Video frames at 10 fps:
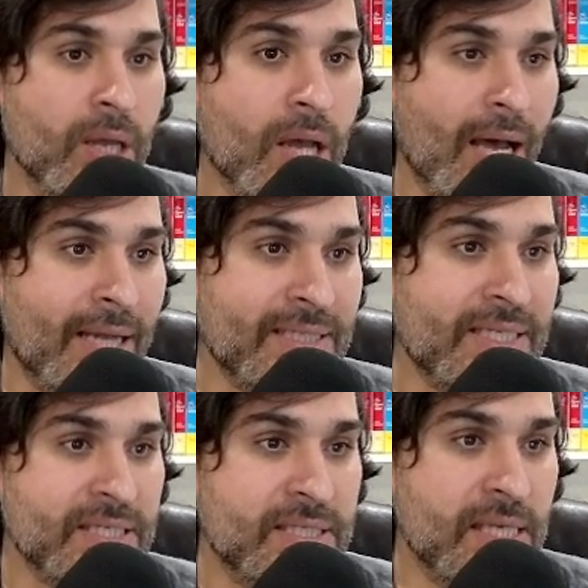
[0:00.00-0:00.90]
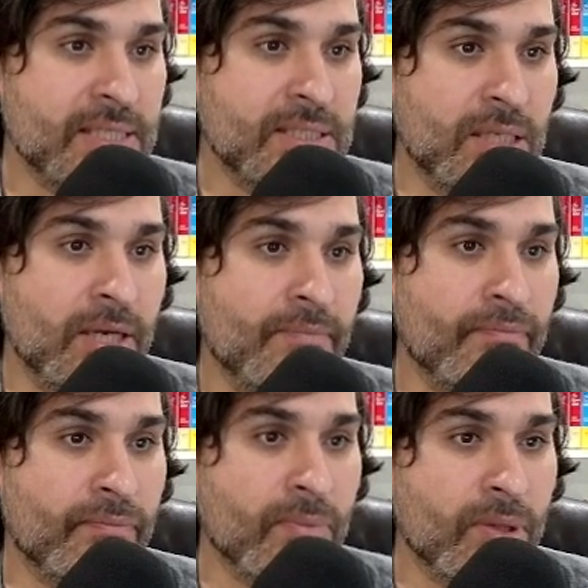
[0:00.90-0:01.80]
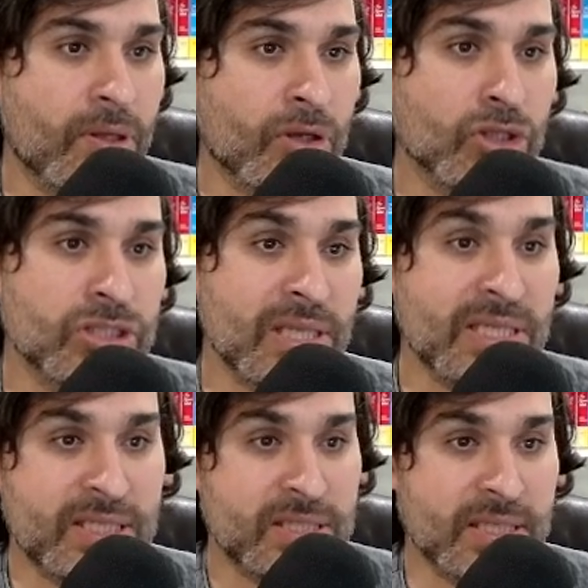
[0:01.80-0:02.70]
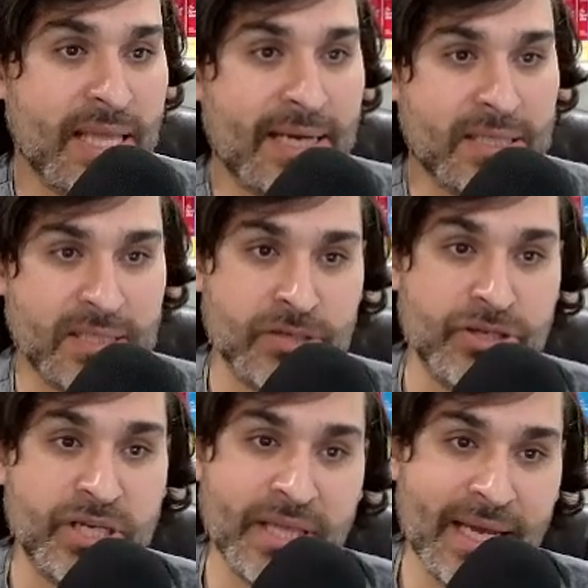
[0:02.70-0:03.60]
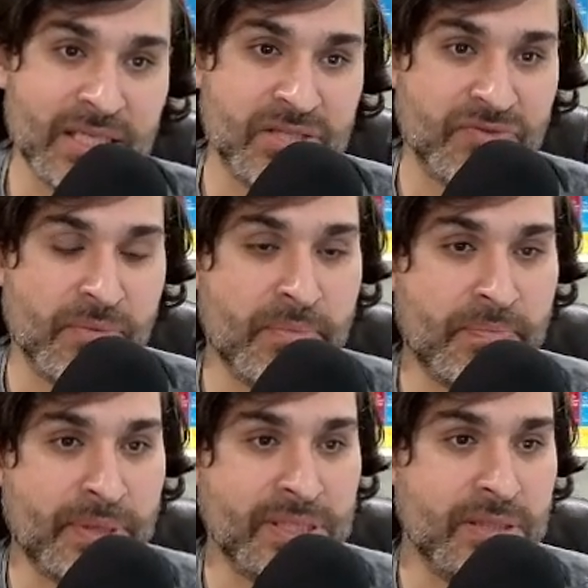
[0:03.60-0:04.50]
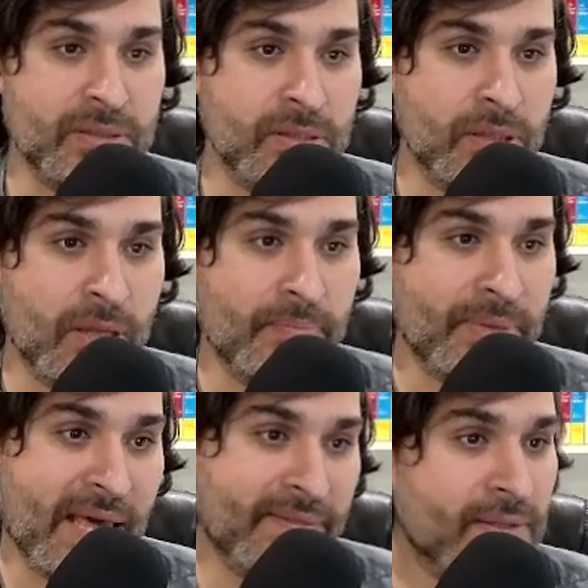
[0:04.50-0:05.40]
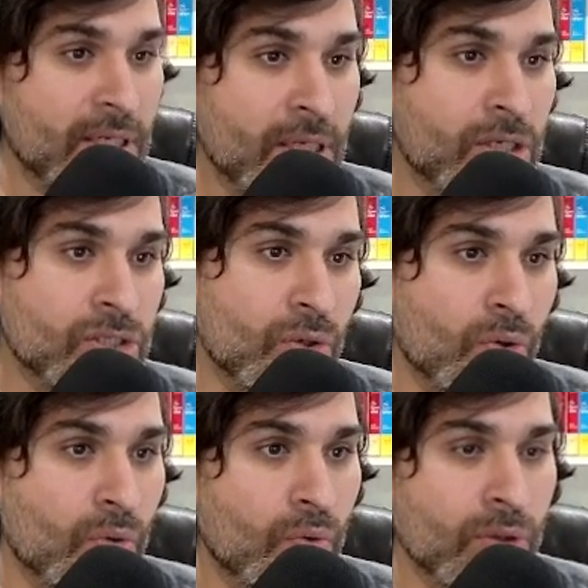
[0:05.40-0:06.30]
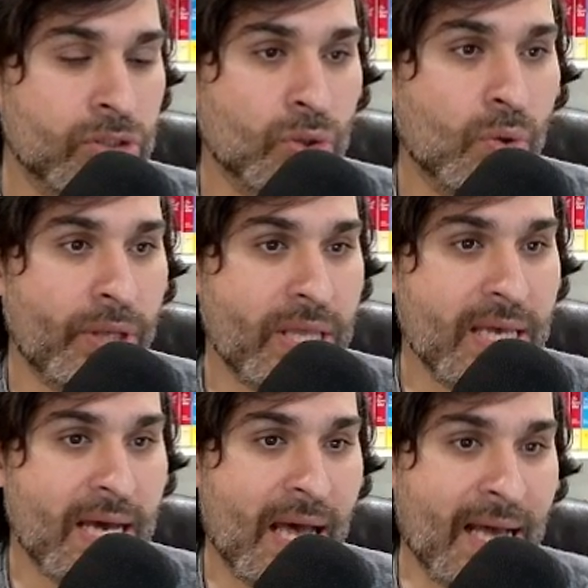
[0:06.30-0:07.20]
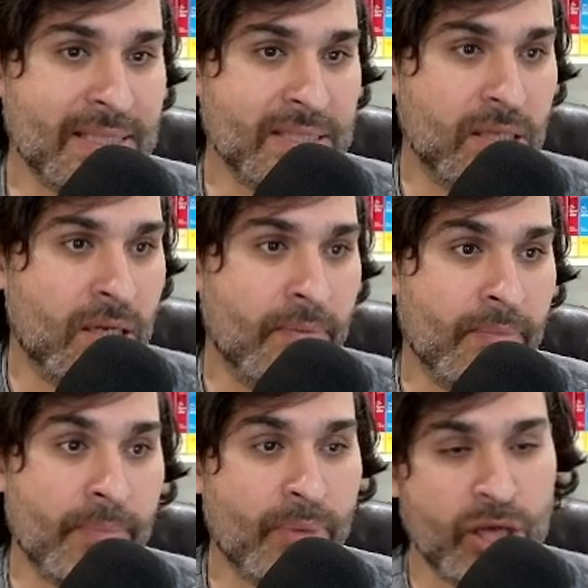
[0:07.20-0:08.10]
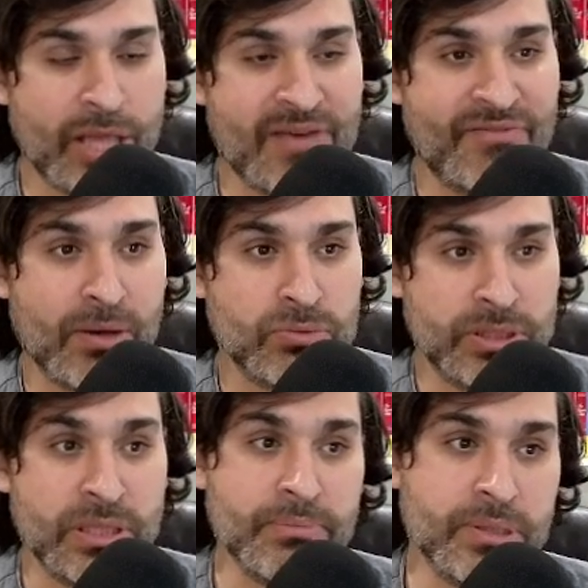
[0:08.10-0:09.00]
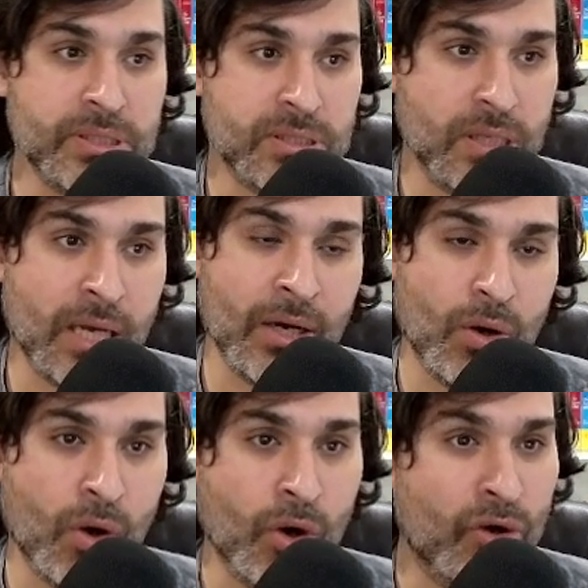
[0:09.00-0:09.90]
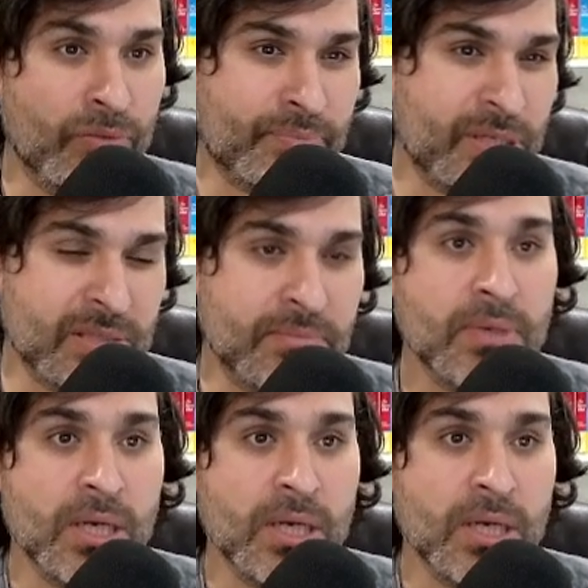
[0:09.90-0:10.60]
and here it says constantly disconnects and reconnects from prison BN. So Joe here has a bug that he found in Nimbus or in Prism,